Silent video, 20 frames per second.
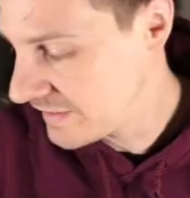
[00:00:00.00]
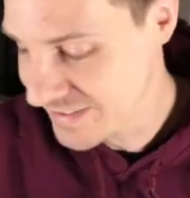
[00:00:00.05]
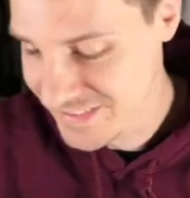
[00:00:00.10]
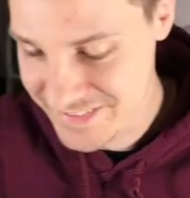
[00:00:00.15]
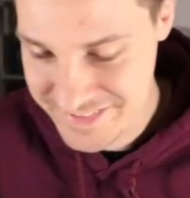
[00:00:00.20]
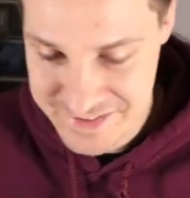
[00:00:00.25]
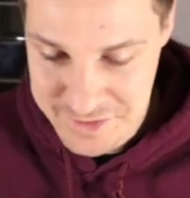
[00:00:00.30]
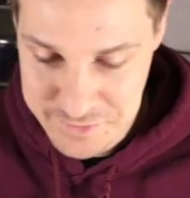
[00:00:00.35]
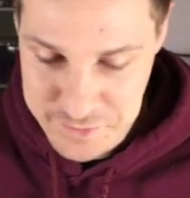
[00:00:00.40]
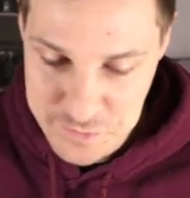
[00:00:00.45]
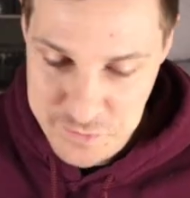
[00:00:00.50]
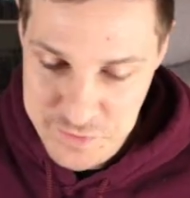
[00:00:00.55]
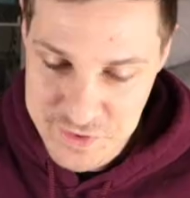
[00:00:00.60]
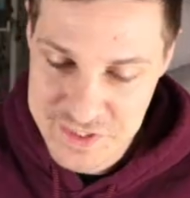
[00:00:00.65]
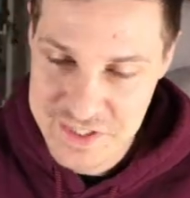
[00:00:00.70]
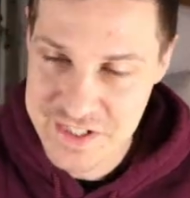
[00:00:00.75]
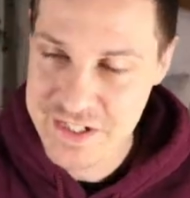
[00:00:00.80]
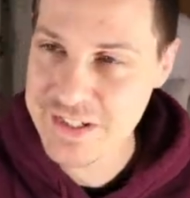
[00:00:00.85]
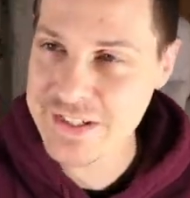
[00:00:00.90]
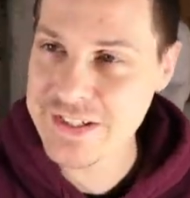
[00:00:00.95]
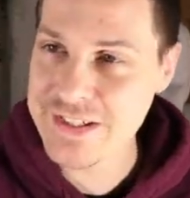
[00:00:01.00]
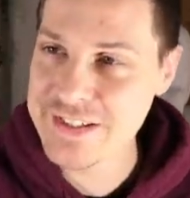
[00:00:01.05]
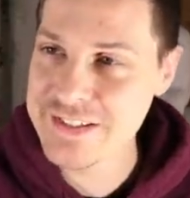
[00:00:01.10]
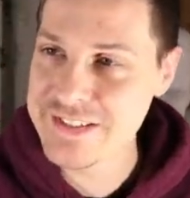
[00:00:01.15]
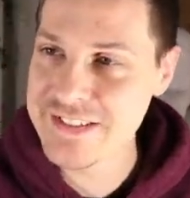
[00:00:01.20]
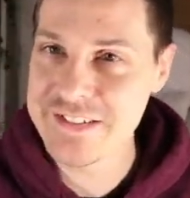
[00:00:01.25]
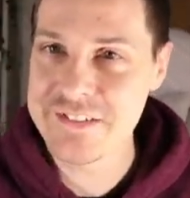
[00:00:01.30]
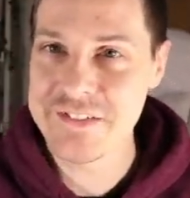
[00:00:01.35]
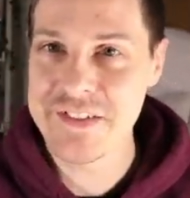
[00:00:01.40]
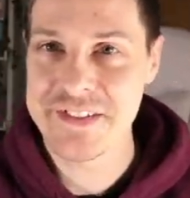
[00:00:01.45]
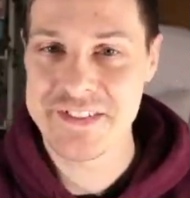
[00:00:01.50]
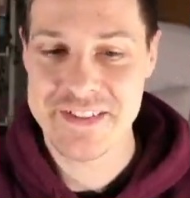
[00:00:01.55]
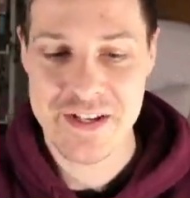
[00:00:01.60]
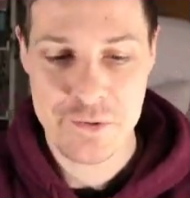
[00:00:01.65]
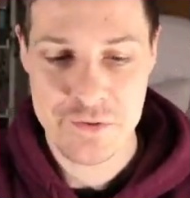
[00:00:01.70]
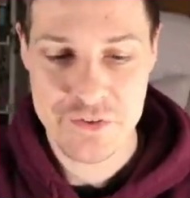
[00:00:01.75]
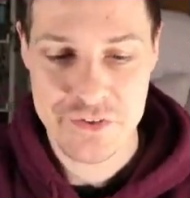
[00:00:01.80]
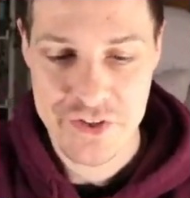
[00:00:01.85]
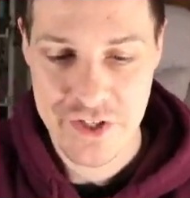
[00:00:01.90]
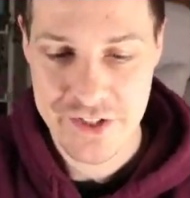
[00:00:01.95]
Let's see what we can get into this,
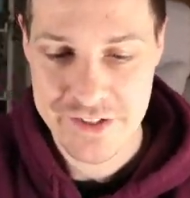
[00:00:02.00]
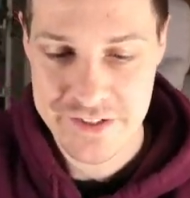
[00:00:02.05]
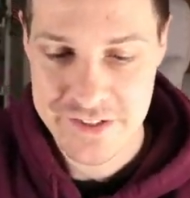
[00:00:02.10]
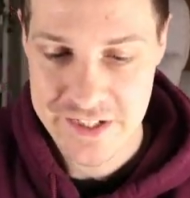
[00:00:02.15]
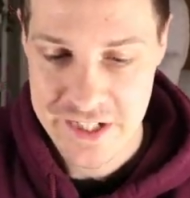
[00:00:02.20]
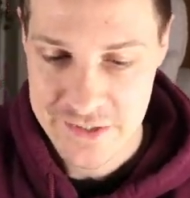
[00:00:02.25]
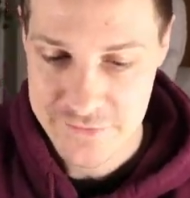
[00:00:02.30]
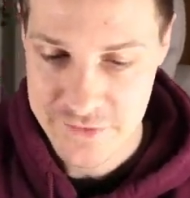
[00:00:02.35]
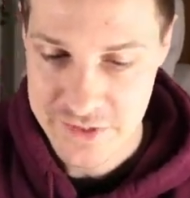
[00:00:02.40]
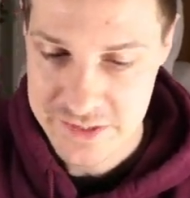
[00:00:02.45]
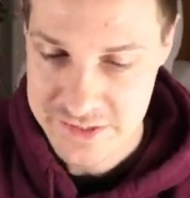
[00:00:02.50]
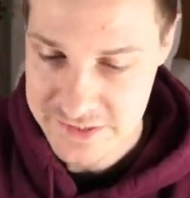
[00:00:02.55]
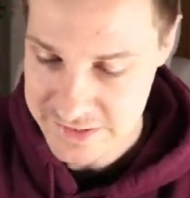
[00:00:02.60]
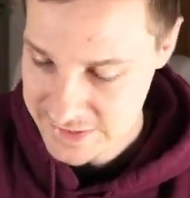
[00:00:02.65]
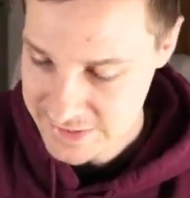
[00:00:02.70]
our second ever